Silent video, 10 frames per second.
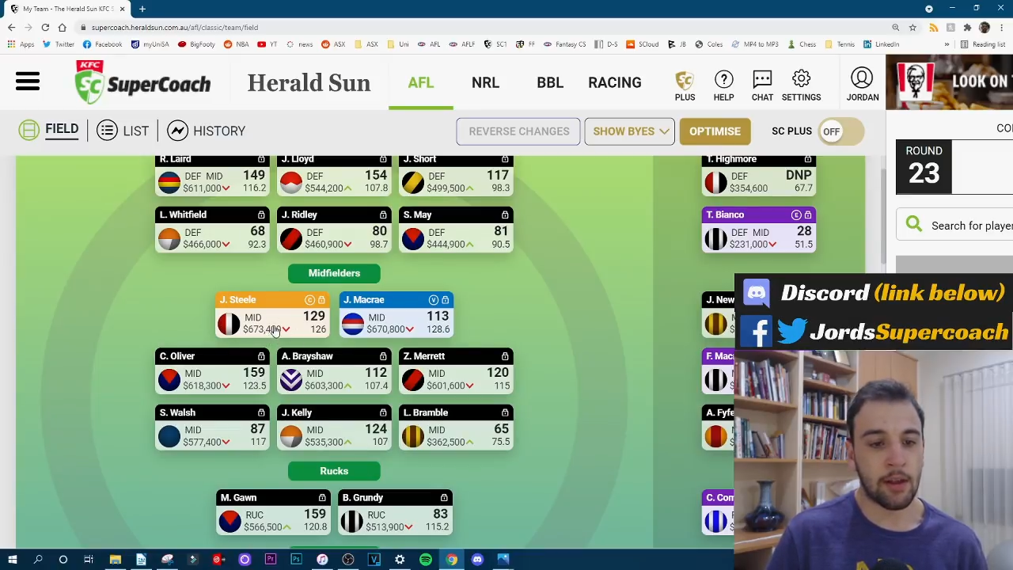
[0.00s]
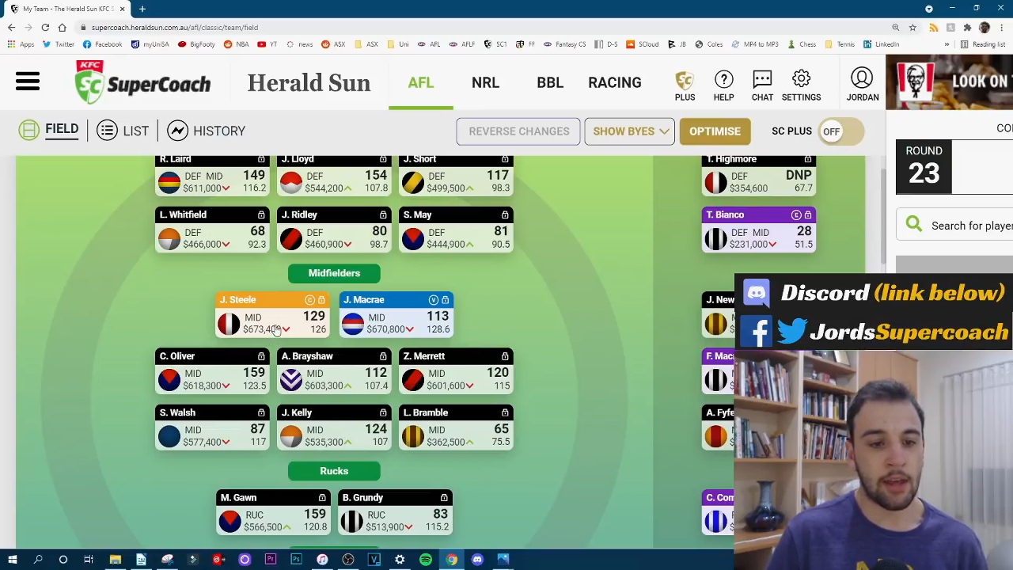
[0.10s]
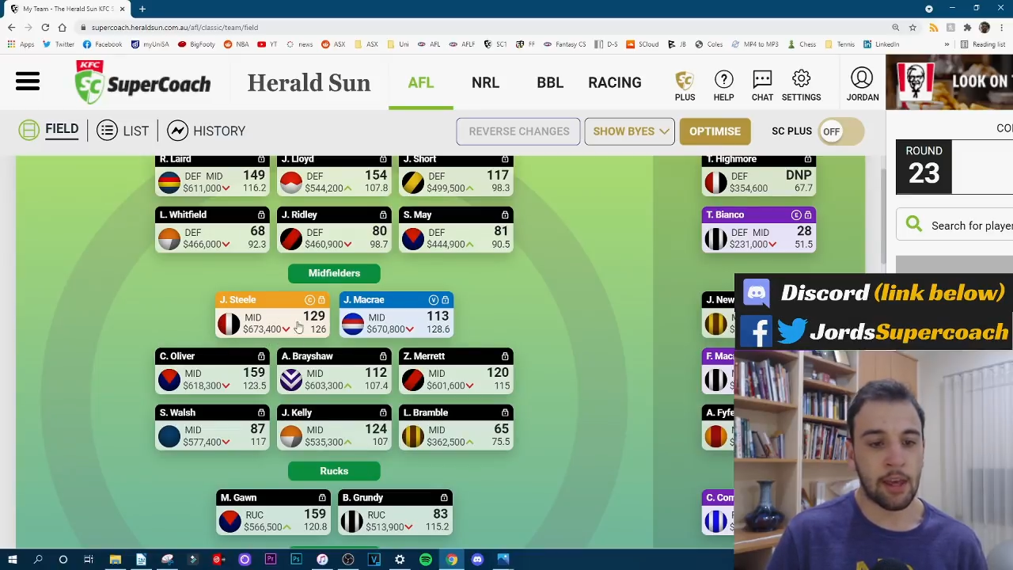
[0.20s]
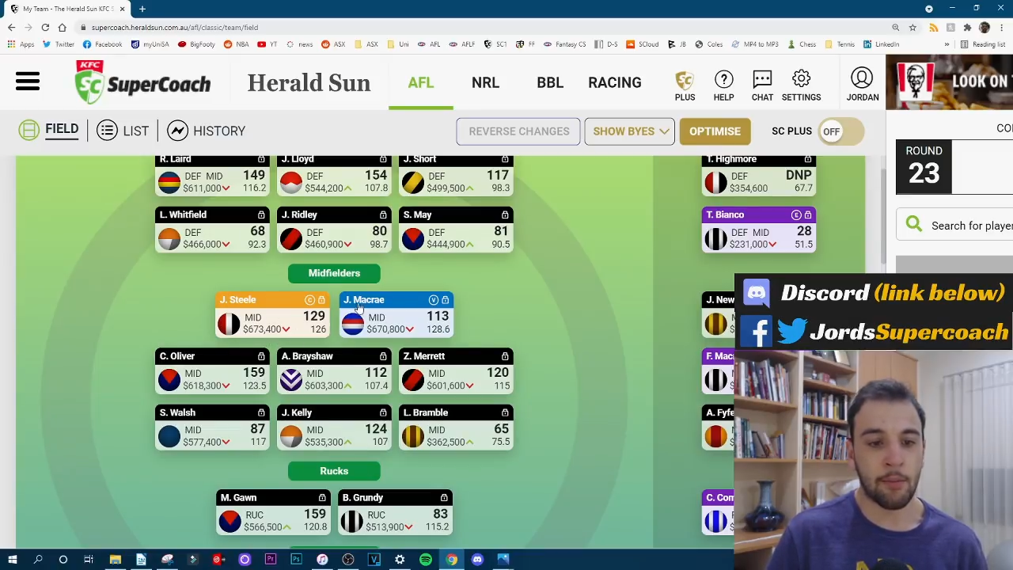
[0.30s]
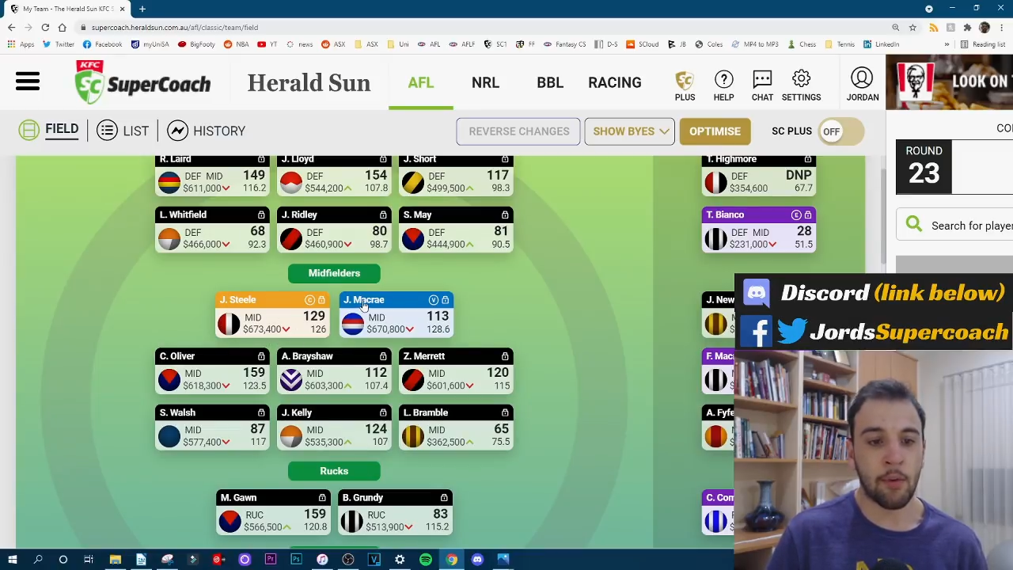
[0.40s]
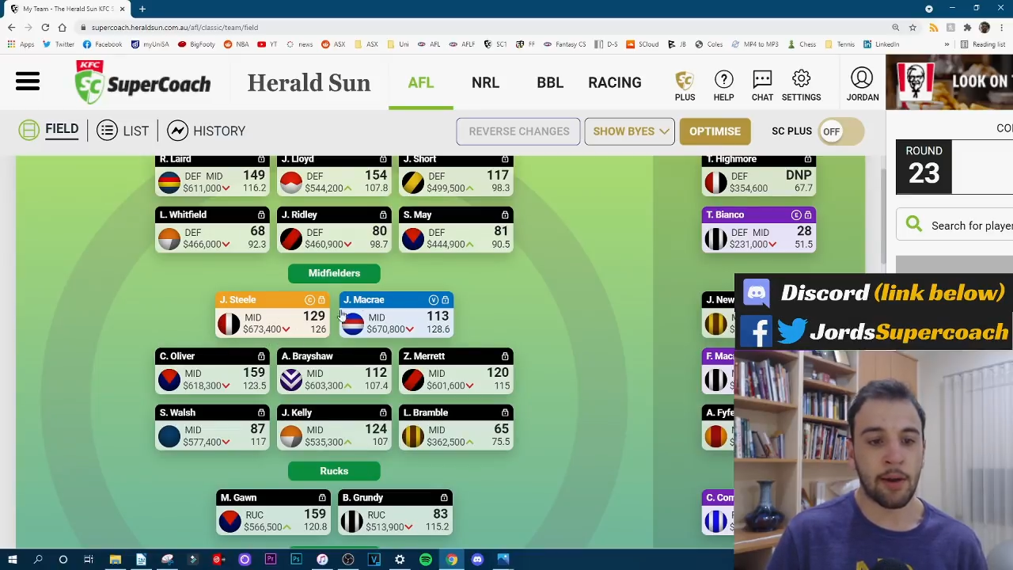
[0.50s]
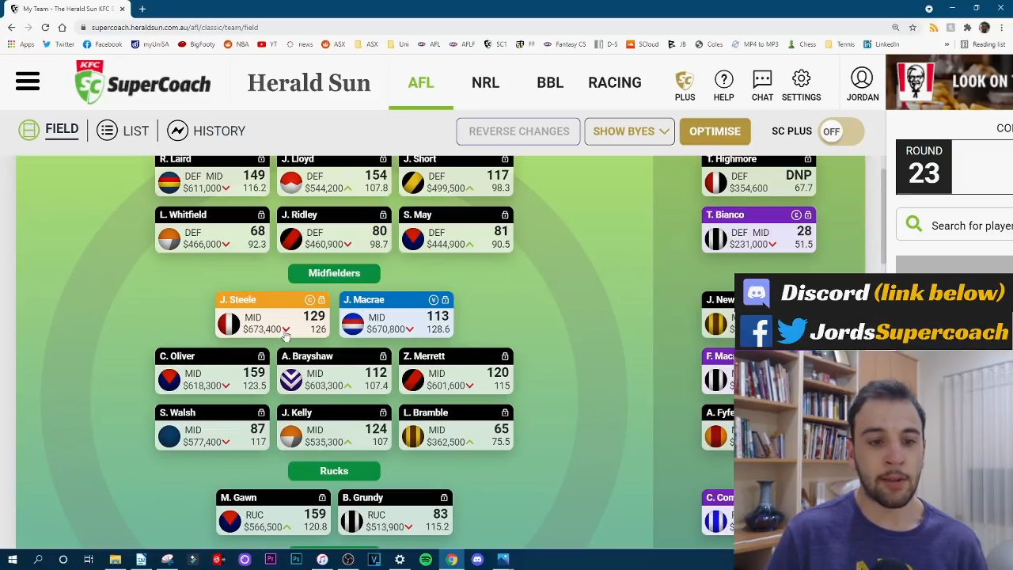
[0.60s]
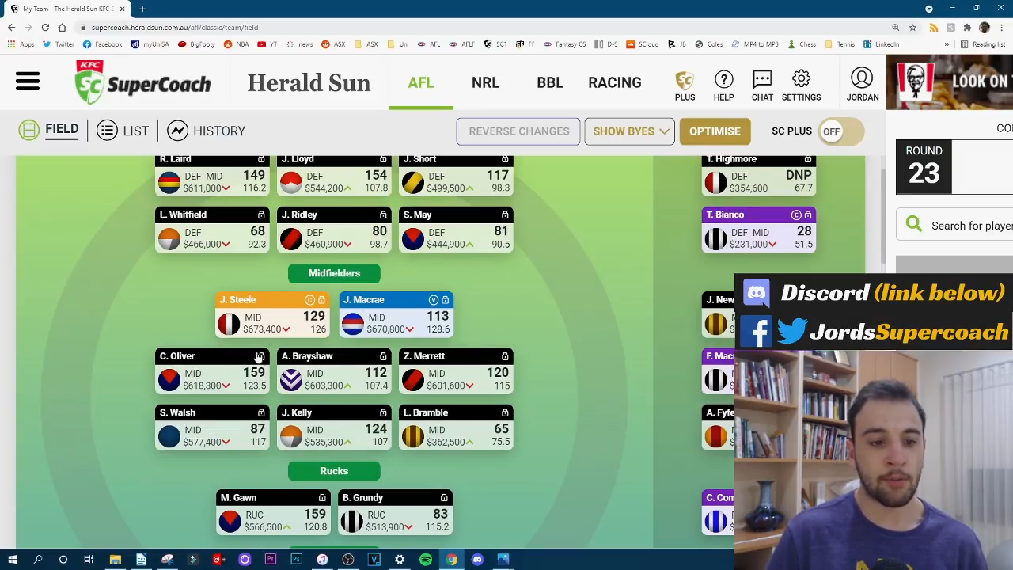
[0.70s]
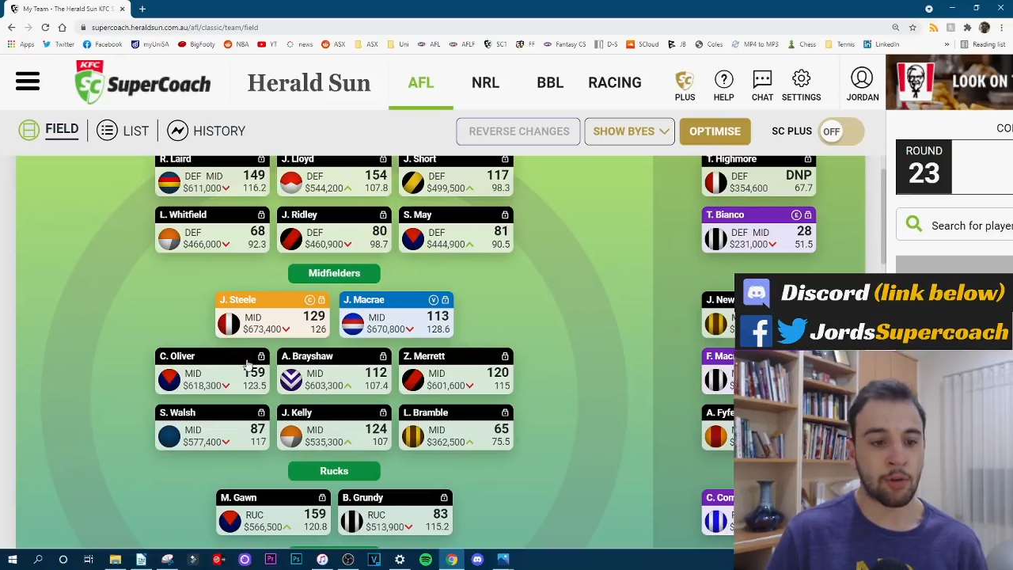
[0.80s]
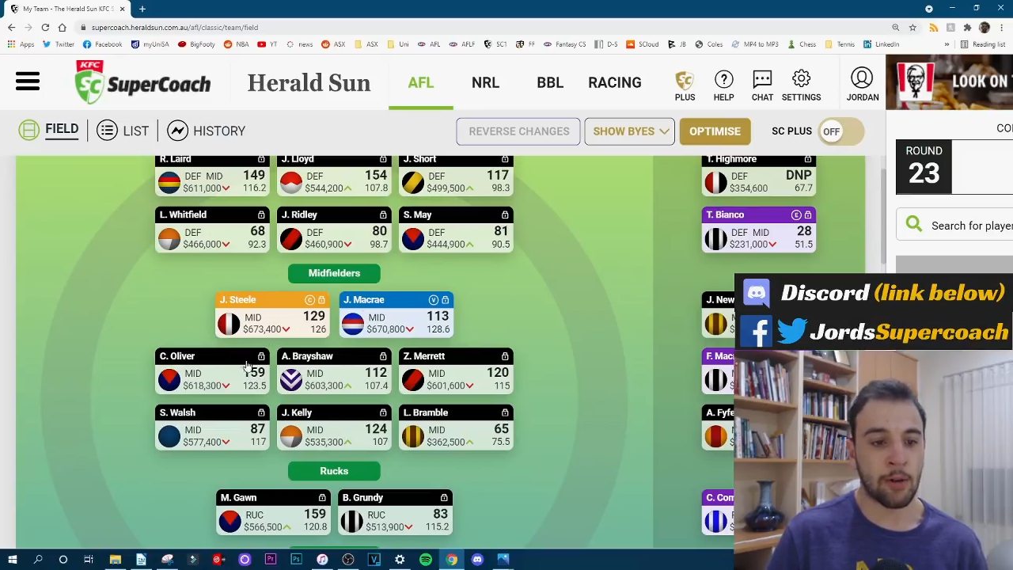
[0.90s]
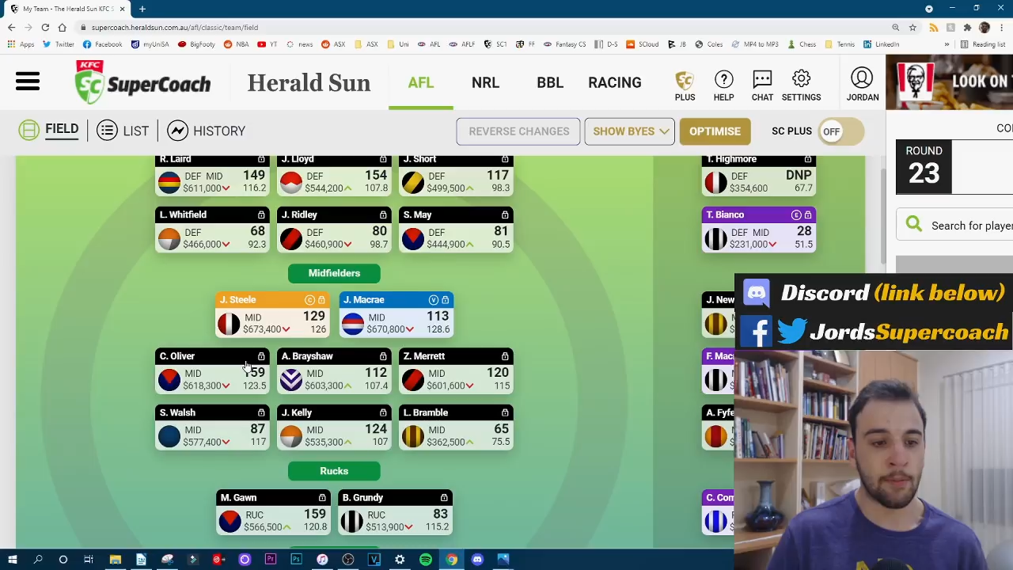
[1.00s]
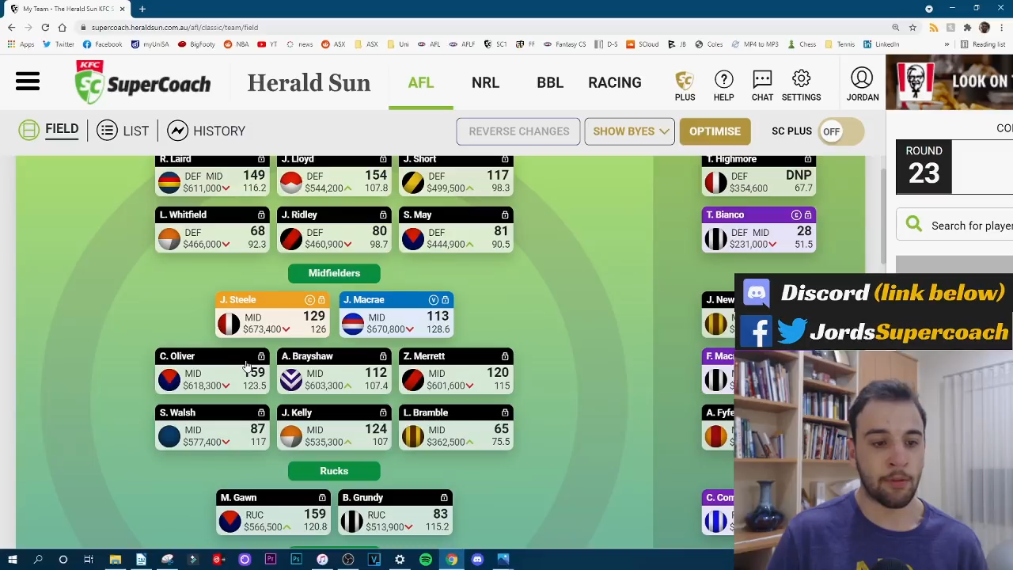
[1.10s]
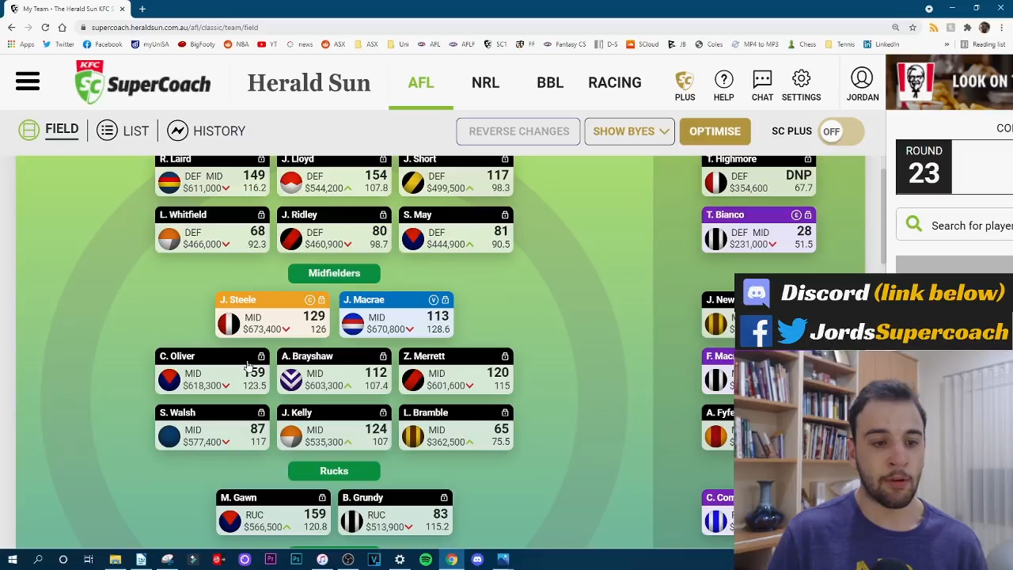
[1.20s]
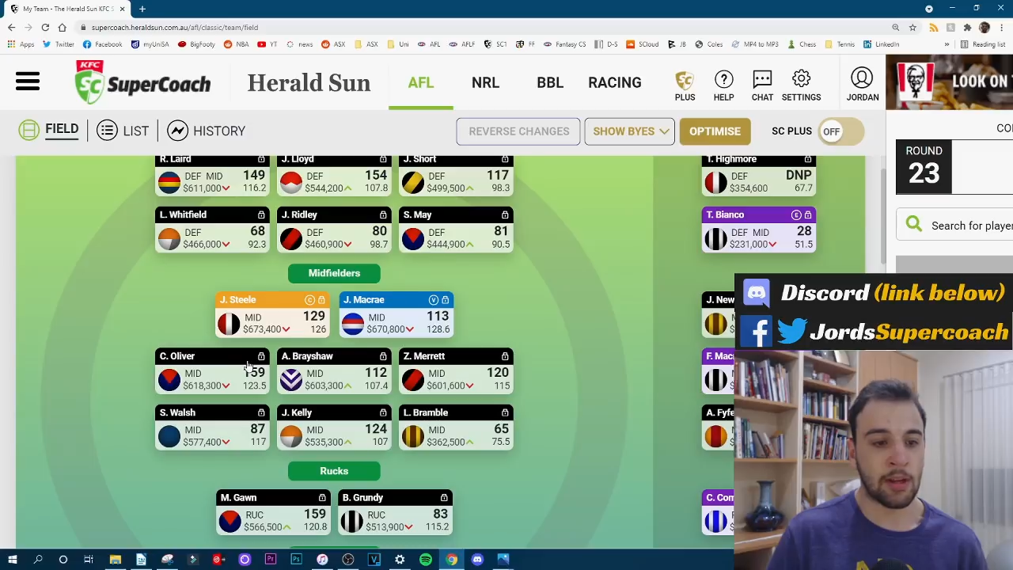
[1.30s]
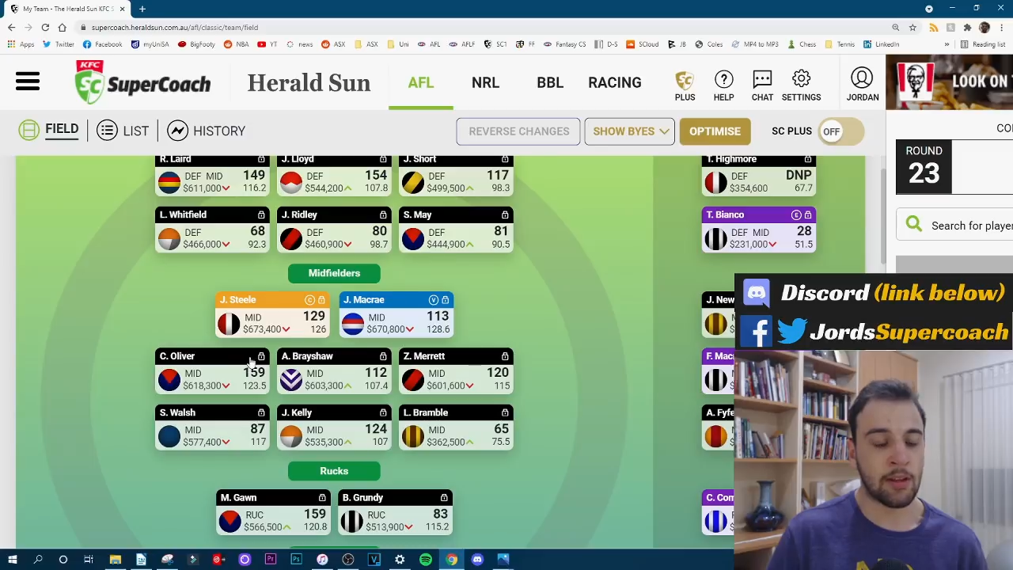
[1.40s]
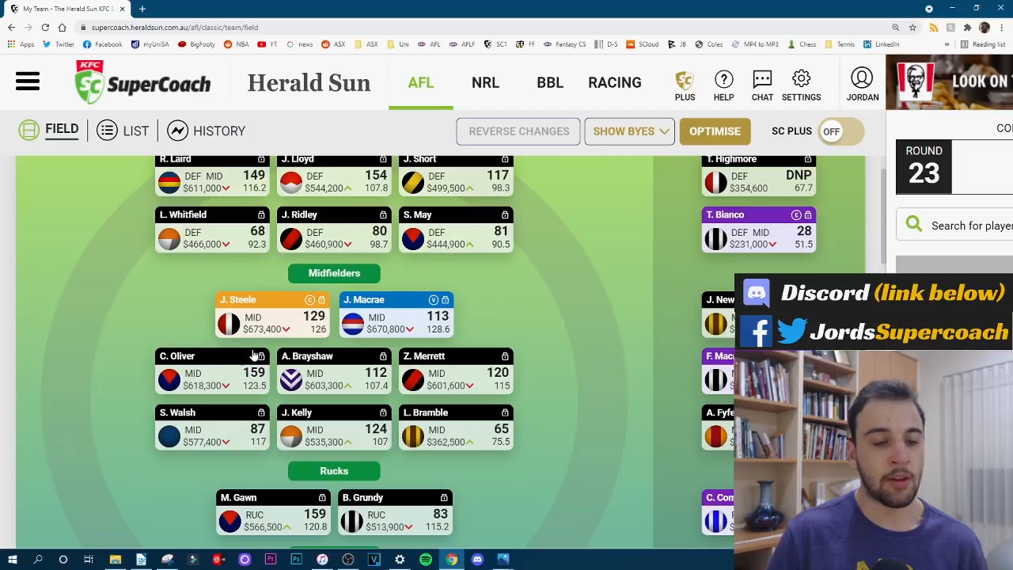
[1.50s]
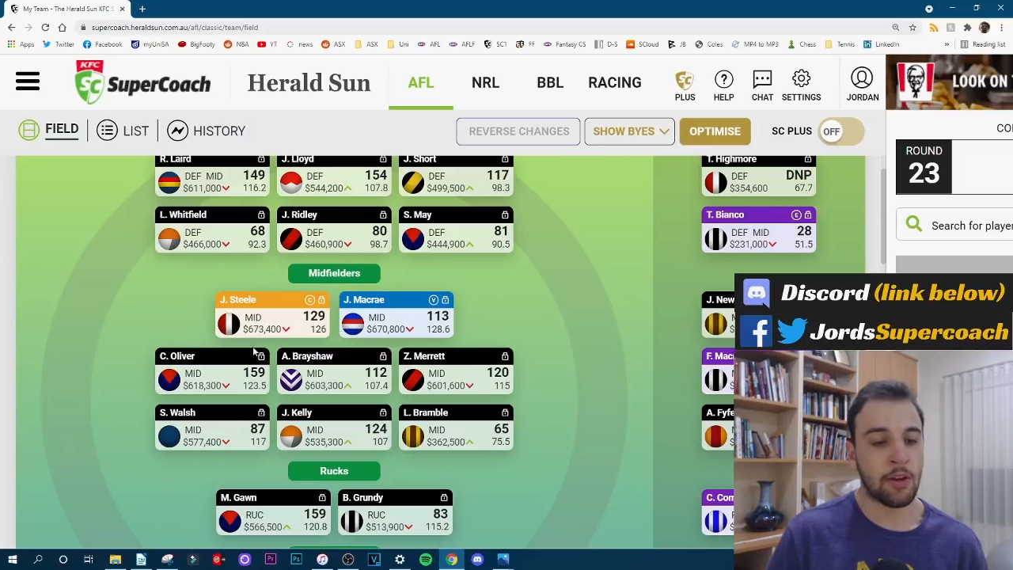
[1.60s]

M1, M2, M3.